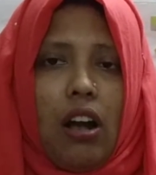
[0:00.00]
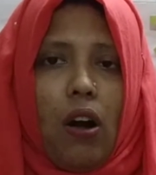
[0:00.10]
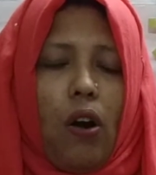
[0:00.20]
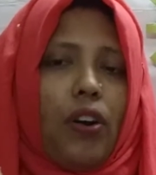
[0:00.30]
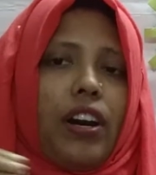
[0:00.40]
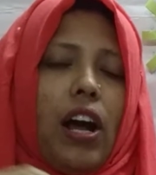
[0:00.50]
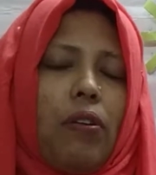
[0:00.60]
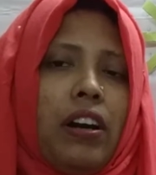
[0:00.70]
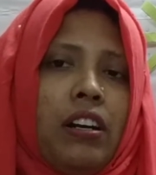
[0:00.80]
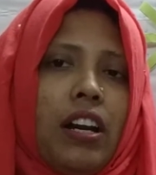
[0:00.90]
on
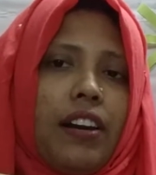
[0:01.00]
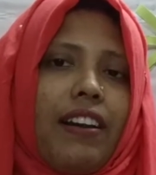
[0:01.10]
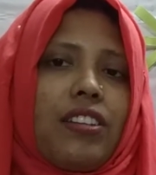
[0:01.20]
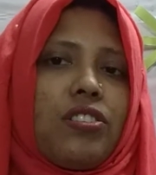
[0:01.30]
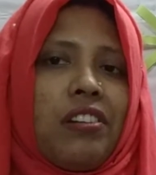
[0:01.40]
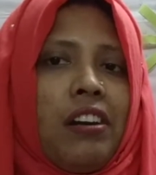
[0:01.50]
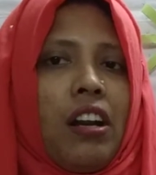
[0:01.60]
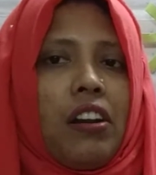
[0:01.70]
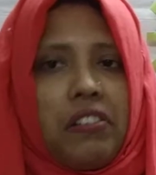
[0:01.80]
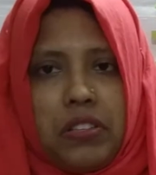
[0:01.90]
our natural
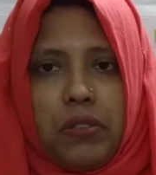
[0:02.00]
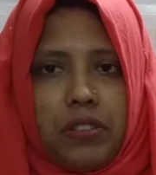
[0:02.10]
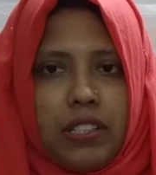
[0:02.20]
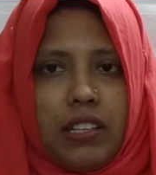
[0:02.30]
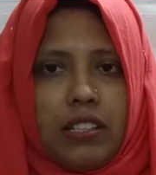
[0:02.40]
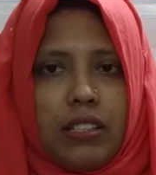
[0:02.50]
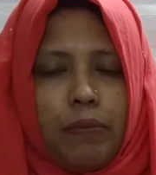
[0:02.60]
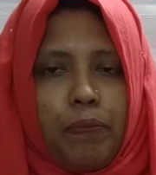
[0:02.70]
resources.